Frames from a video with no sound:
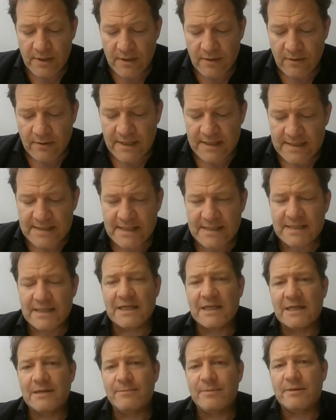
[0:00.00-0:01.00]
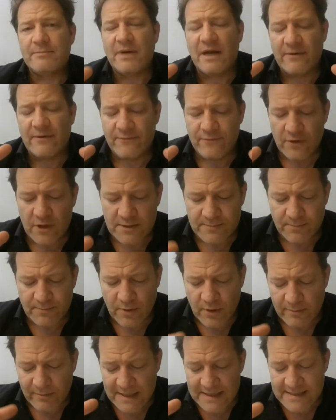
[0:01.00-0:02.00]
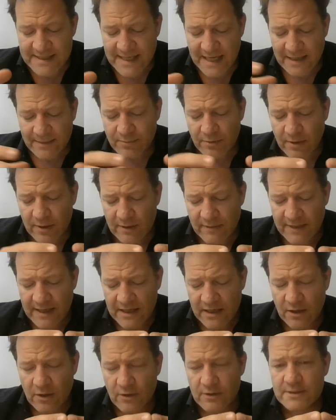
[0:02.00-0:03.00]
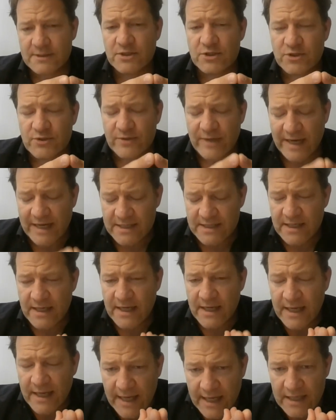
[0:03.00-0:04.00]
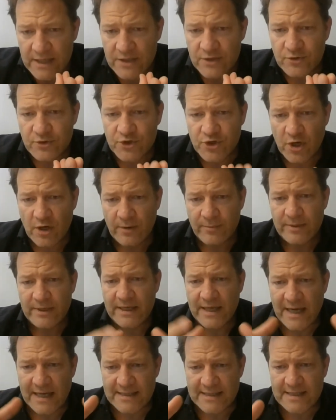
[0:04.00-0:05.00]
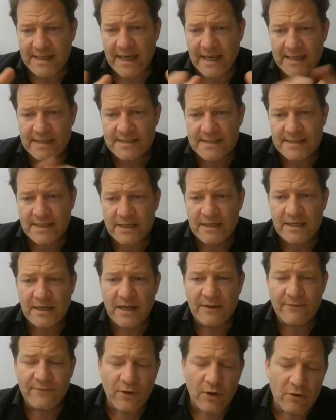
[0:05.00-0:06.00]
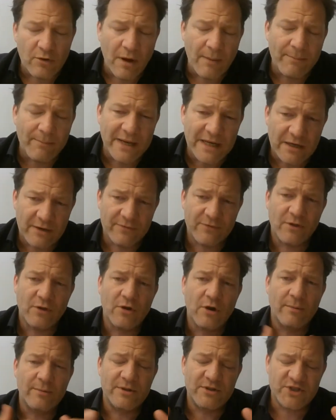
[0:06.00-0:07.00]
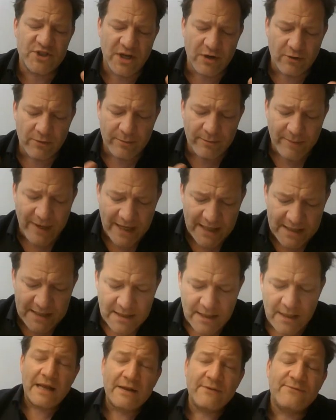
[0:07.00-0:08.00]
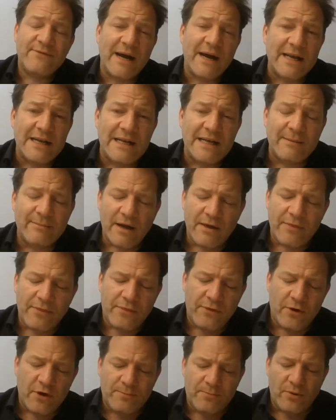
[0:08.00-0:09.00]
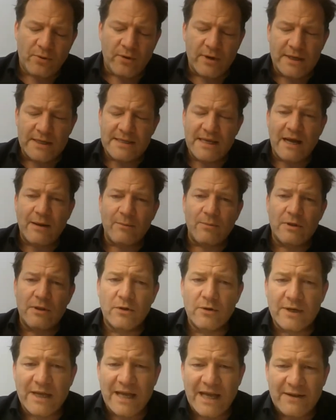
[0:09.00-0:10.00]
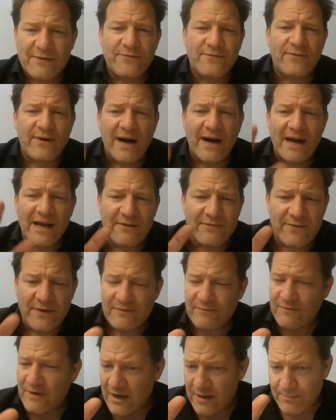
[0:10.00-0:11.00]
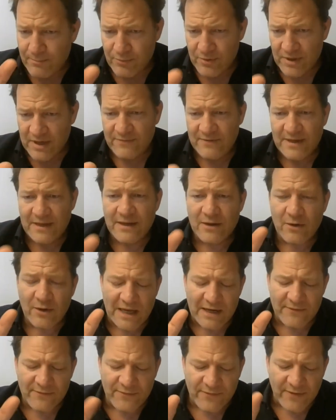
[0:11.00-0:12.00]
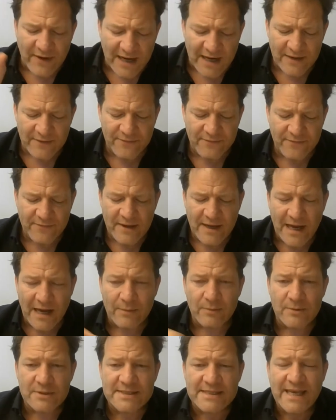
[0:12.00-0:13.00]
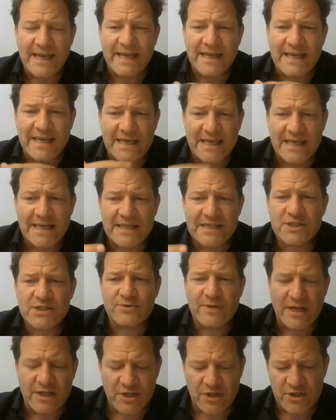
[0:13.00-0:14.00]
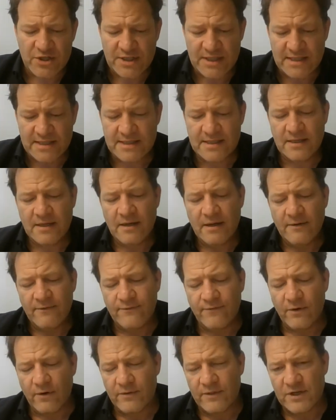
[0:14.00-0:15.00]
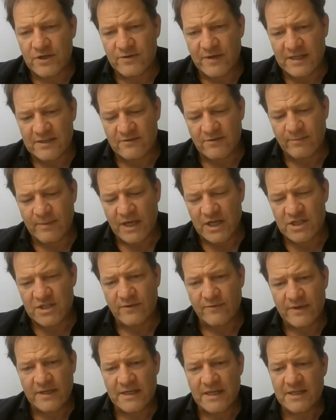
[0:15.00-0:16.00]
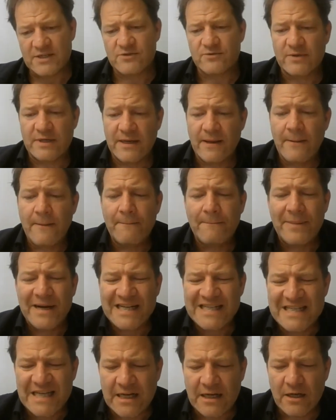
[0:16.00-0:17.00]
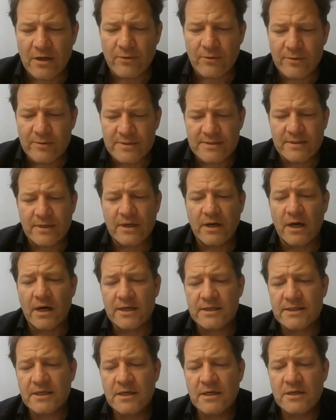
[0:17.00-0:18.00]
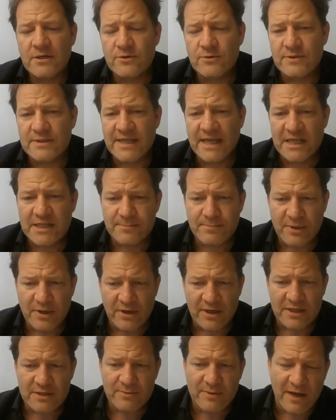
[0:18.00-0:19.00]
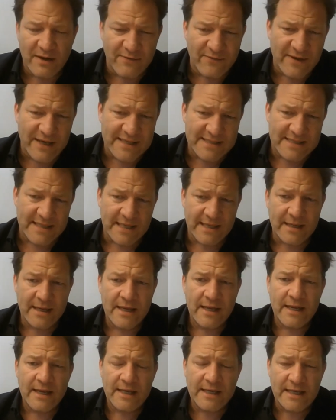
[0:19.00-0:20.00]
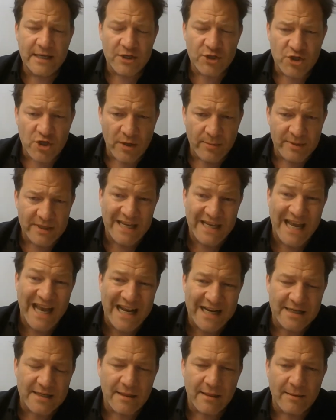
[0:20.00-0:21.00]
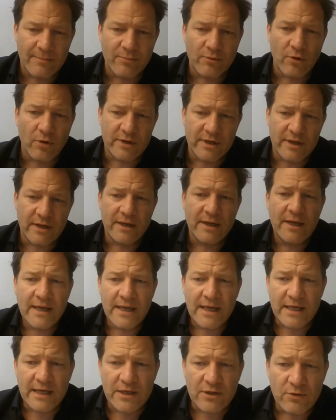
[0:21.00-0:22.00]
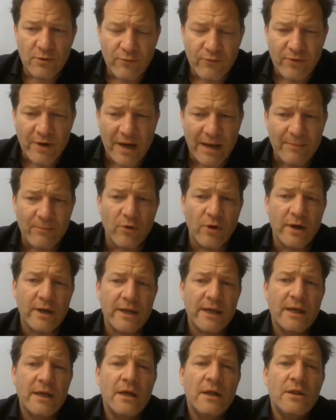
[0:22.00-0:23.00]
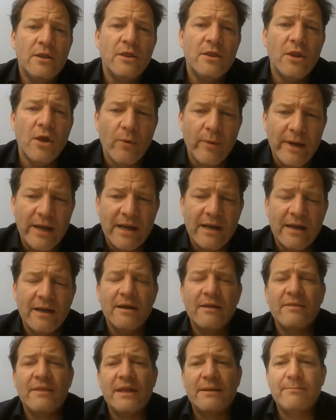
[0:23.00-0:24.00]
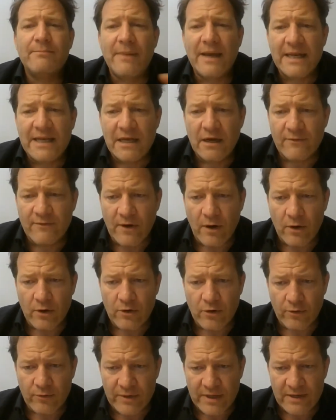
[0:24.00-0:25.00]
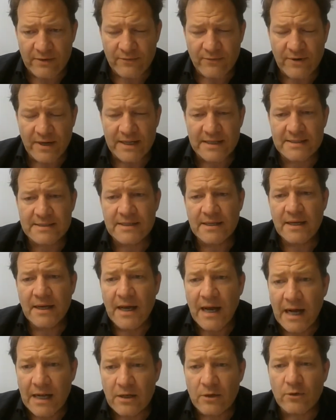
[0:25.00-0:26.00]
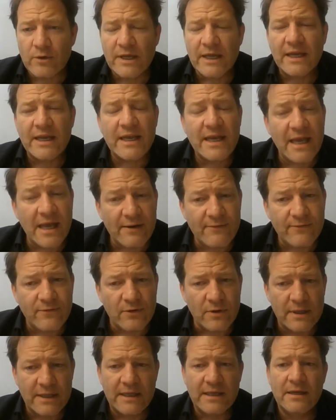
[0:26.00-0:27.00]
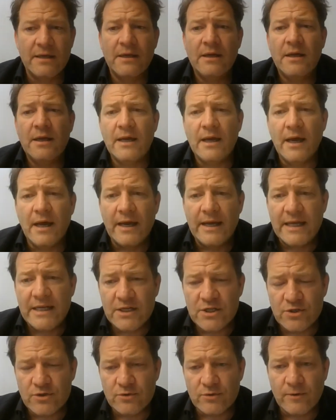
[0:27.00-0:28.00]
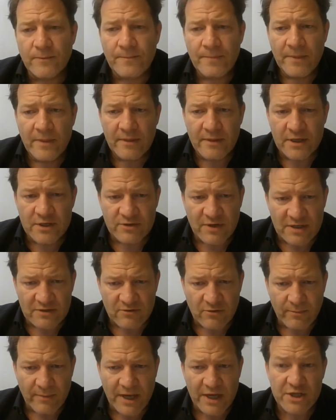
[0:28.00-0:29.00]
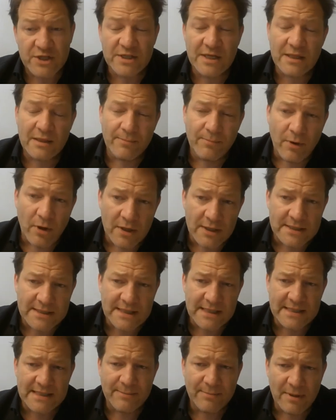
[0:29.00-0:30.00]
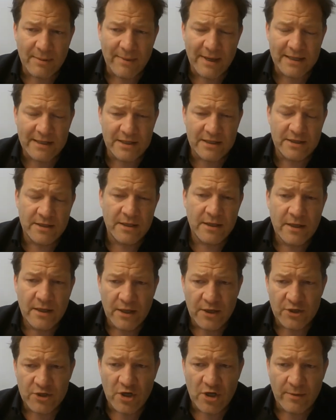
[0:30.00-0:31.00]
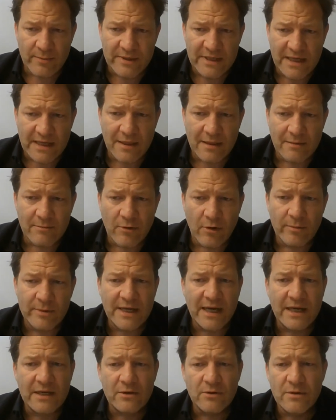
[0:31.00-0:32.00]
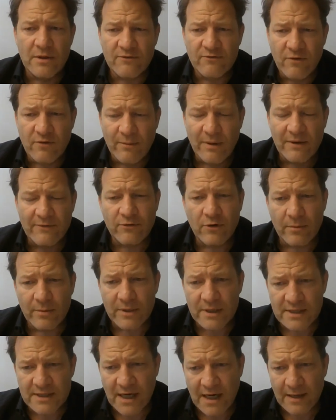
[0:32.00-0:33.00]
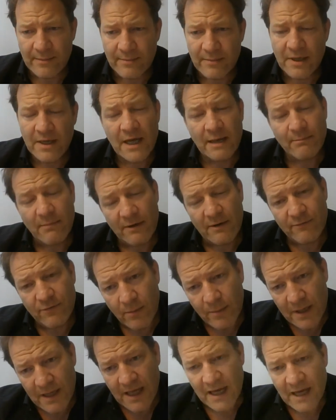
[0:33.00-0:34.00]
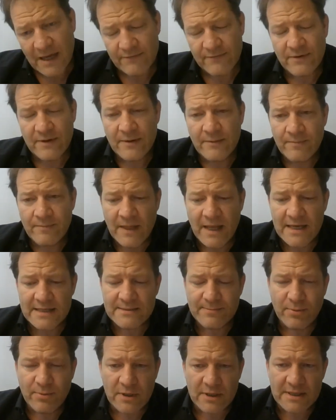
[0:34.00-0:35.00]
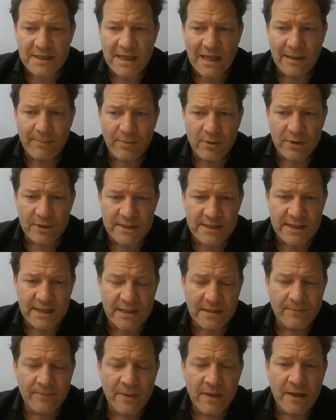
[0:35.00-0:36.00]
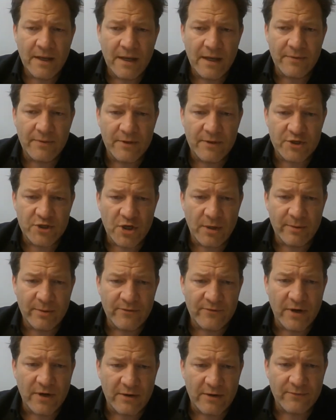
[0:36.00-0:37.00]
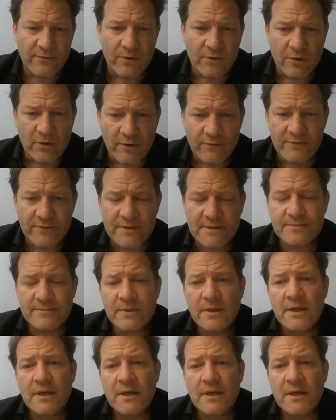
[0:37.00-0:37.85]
So this is a little bit my first point. My second point then goes straight into Germany as a case study, and I follow up many of the comments Jeremy made. And finally, my third point, I will look at 5 and very briefly look at 5, I would say, key strategies for the transformation of industry, particularly with regard to the experience we are facing here in Germany and in the broader EU framework, knowing that many of our Korean friends are looking carefully into the transformation and the policies implemented in Germany at the moment. I know this from my former time, in my former life as a political appointee in the German Foreign Office.